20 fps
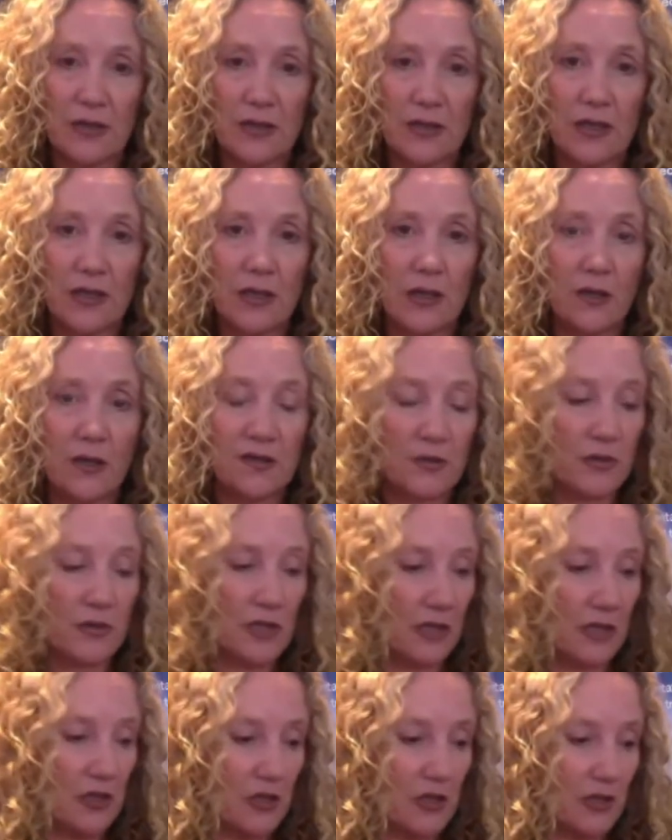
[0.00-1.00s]
And I'll also
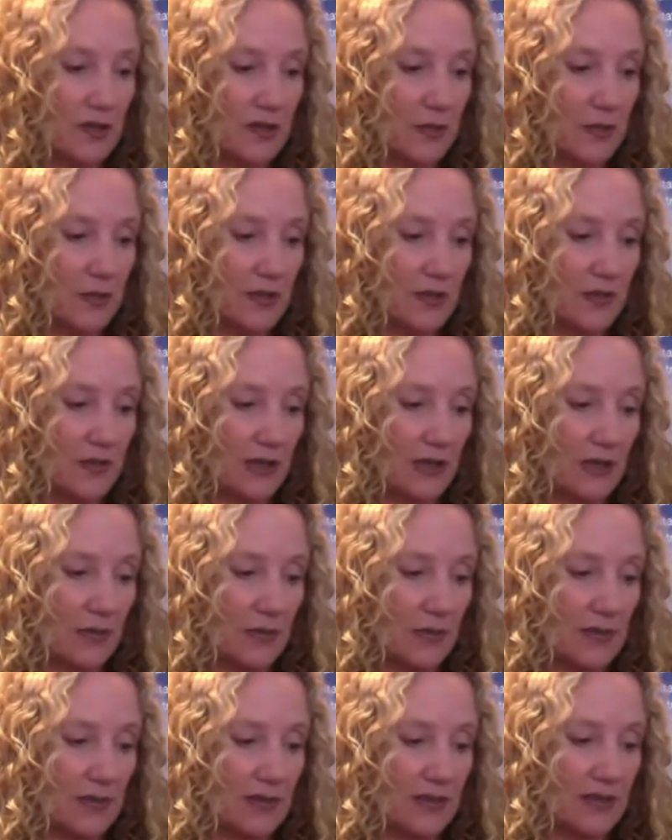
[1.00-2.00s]
touch on some of the
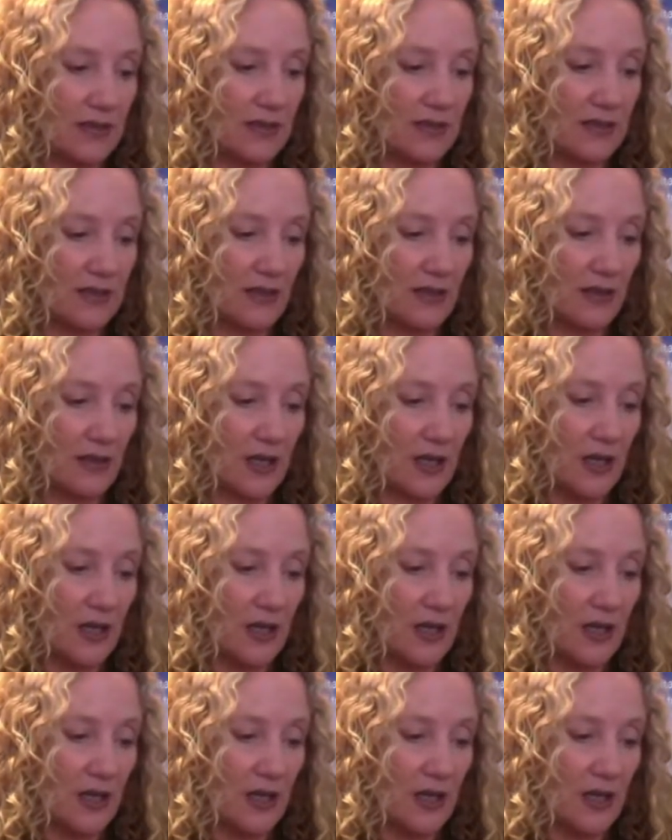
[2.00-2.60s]
developments since then,